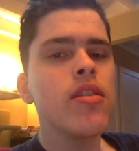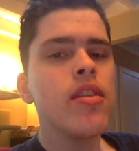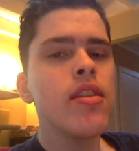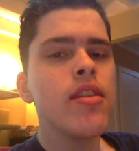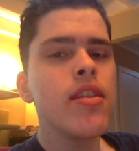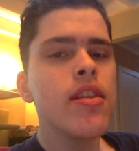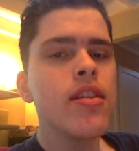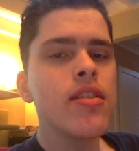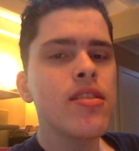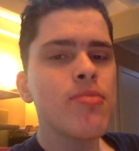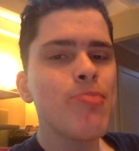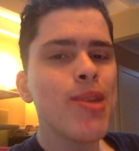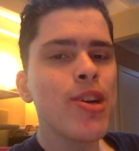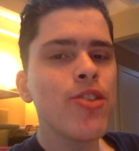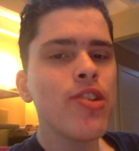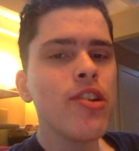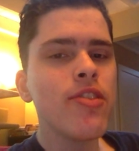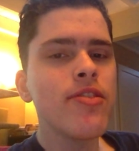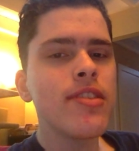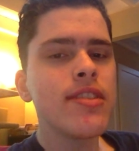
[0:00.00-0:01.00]
this mental
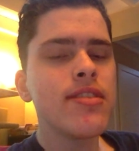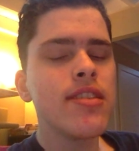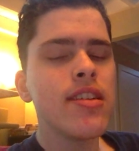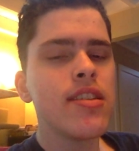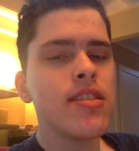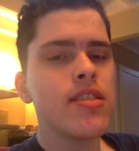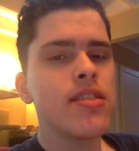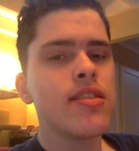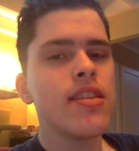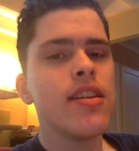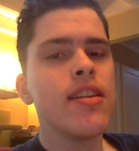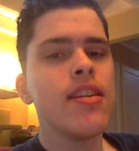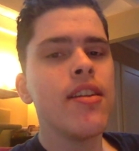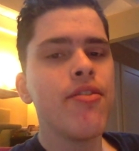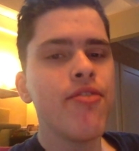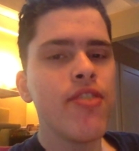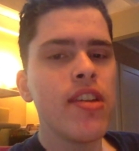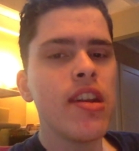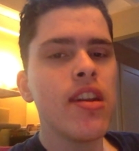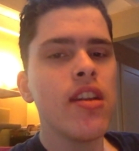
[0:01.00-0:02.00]
illness is
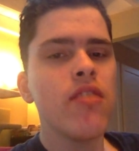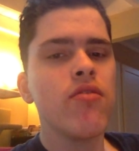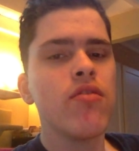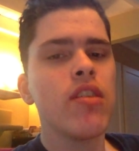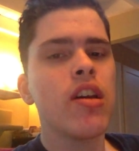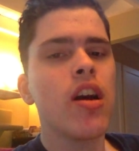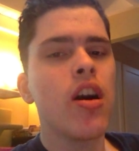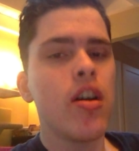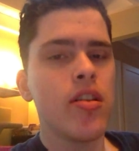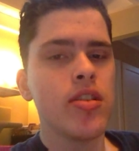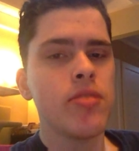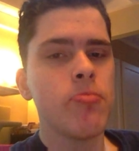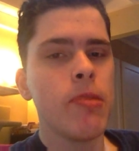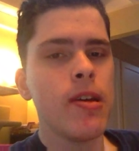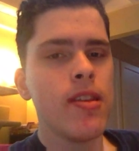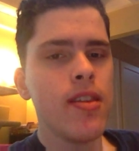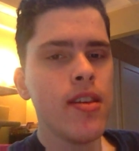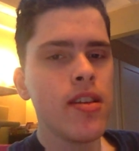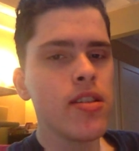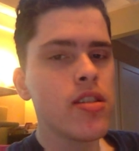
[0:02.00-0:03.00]
definitively caused by
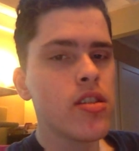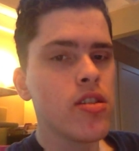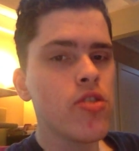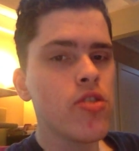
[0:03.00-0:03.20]
this.